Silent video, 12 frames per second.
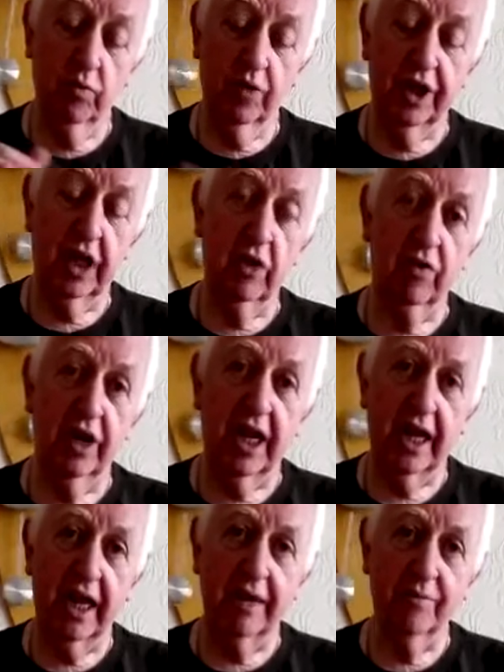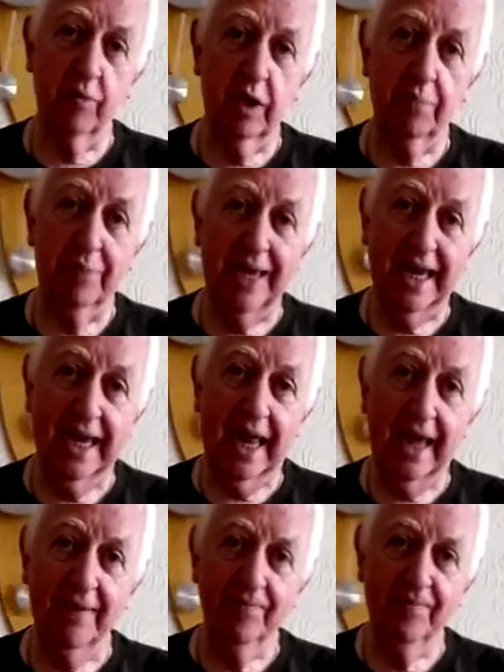with the urine in it, with your pee in
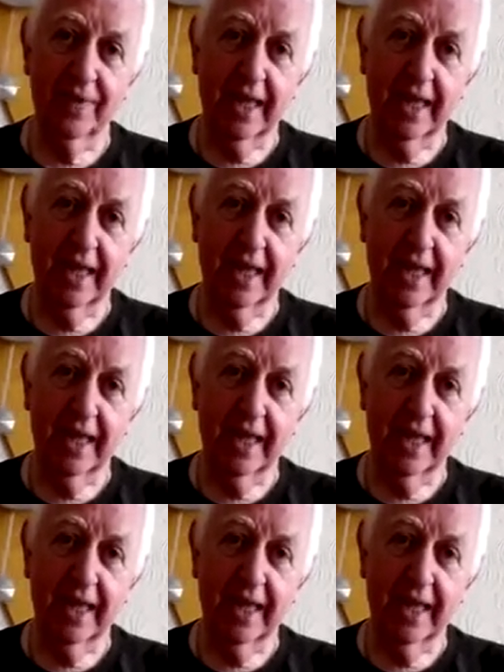it,